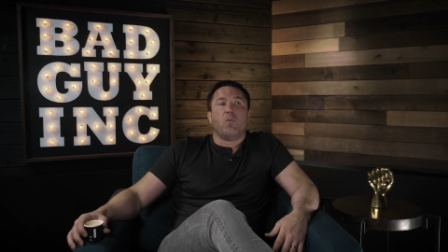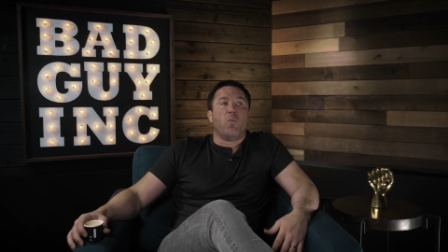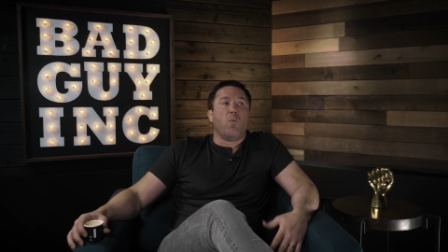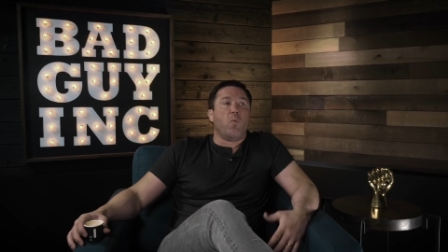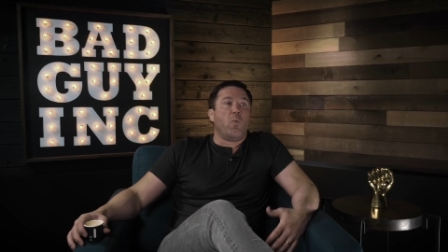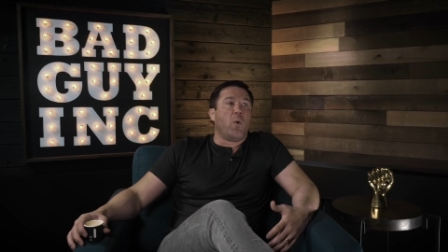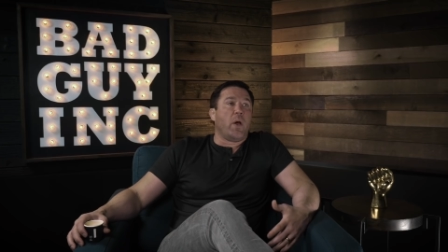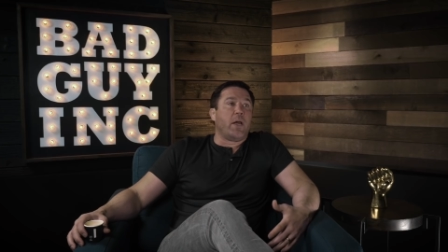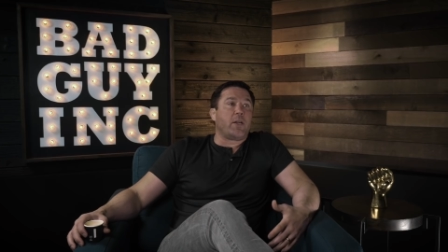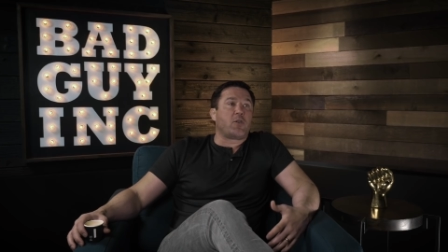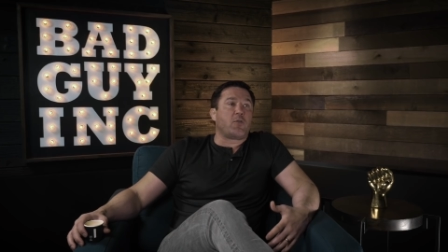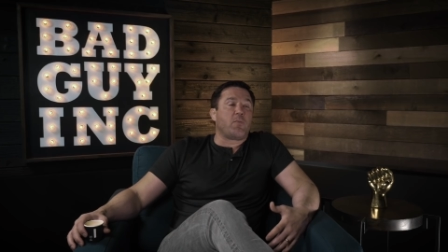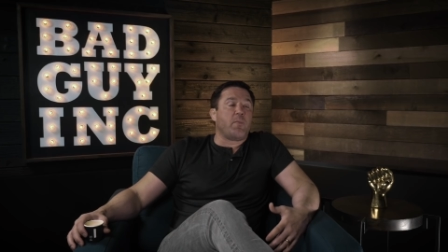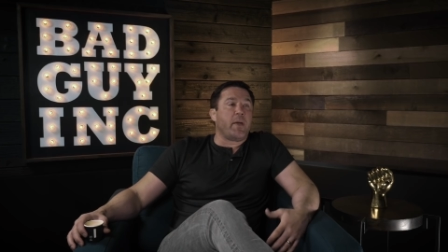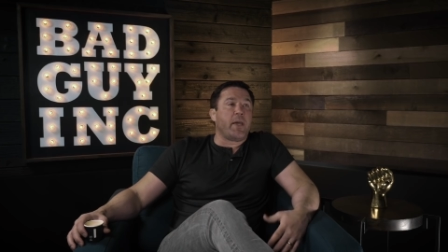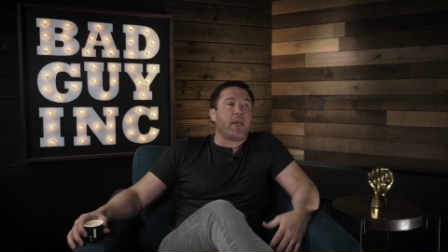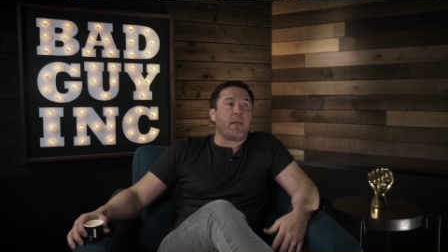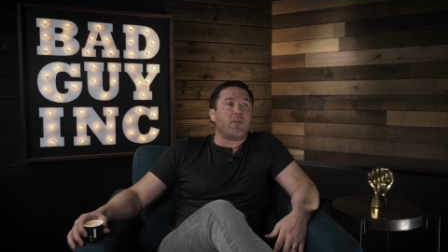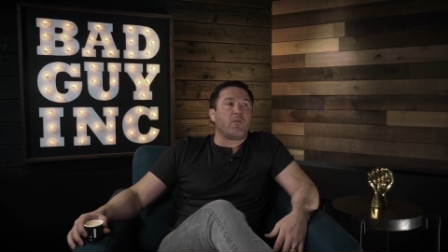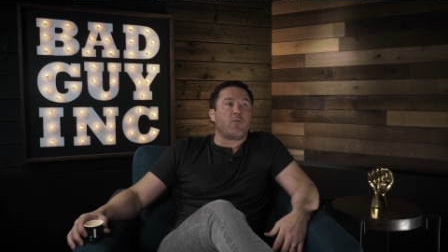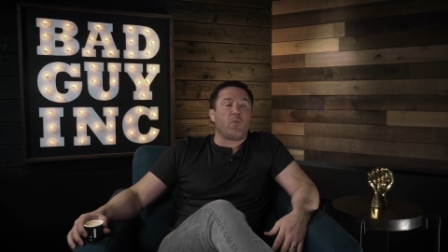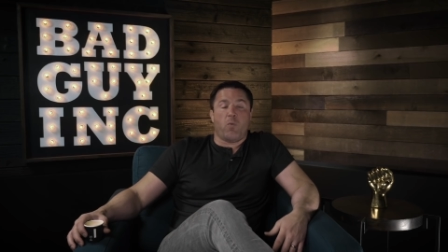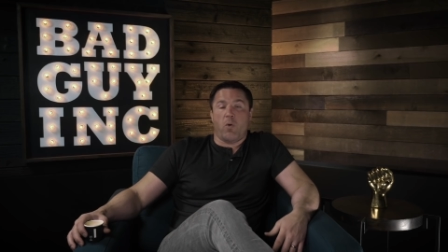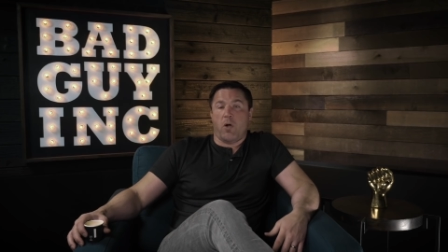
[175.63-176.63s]
which
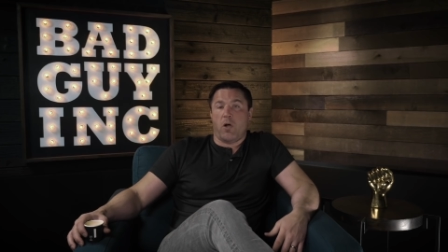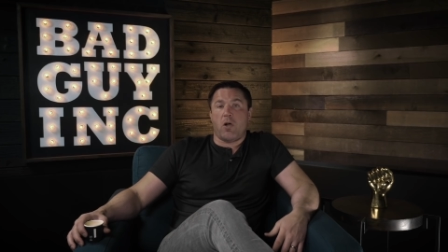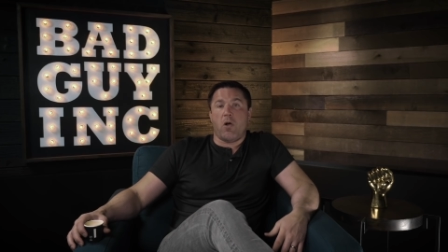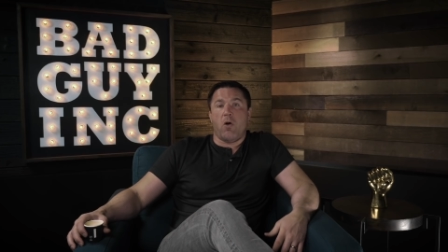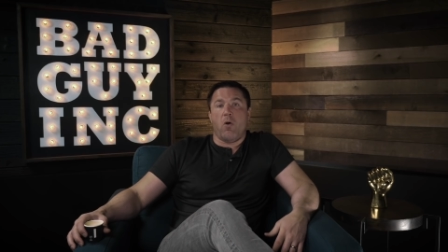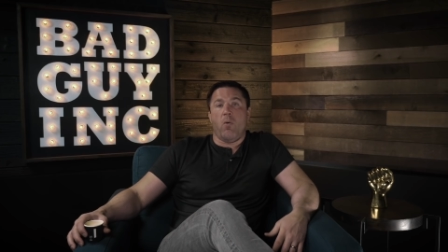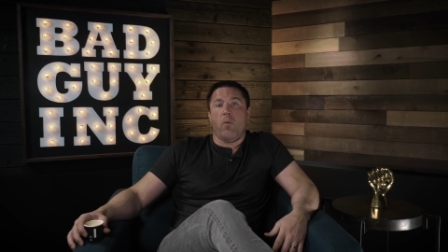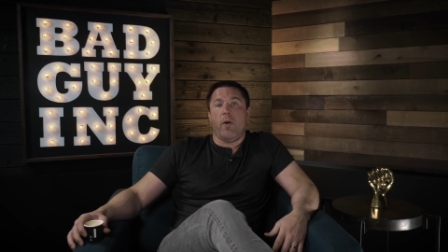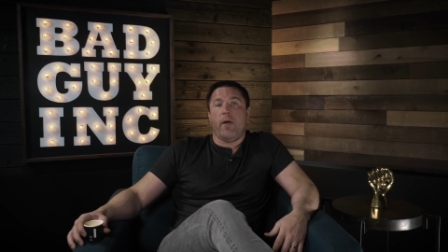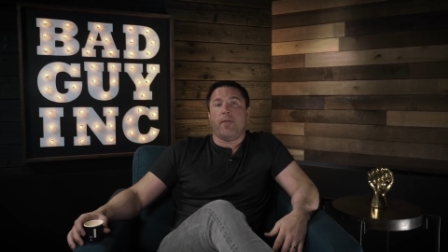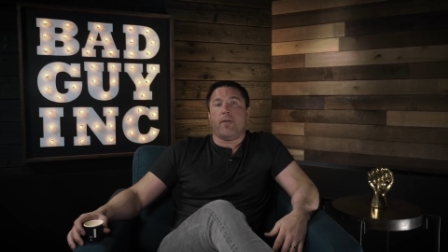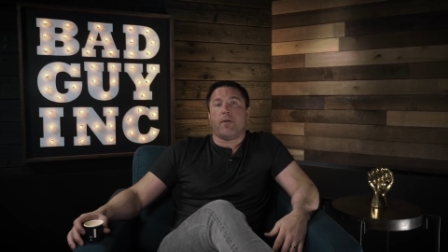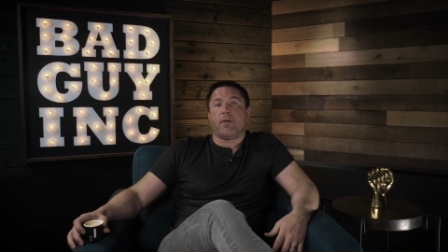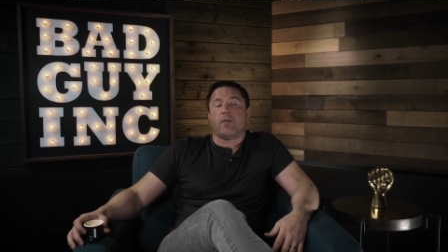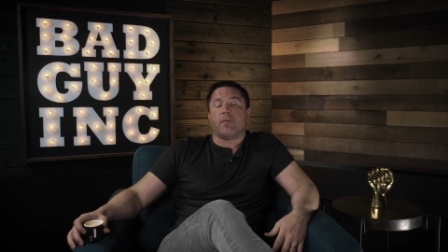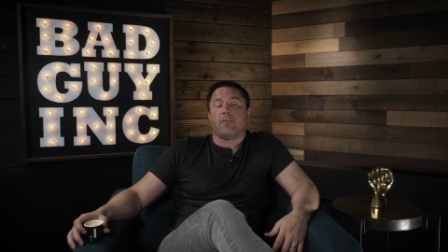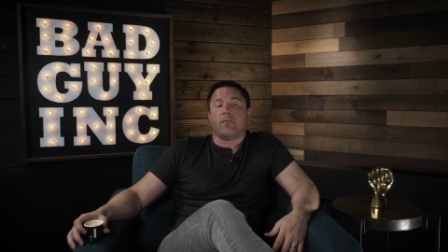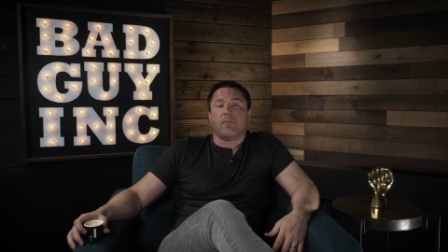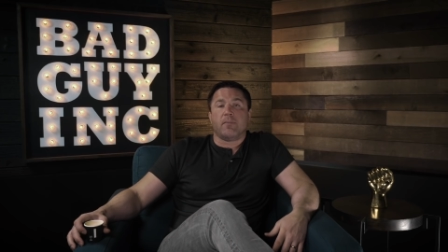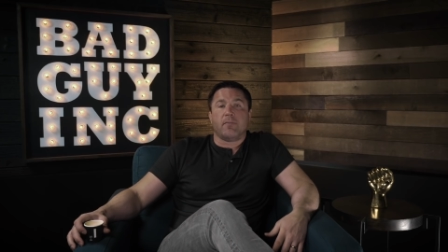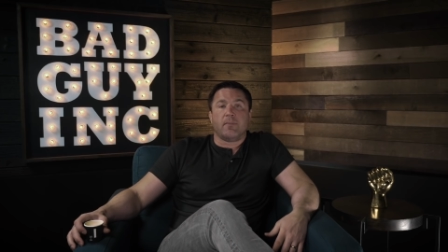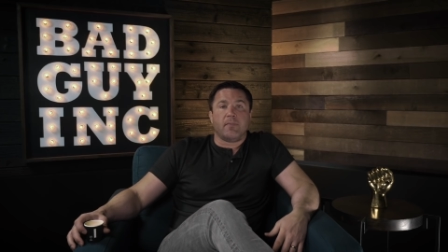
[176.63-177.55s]
means we're going with her.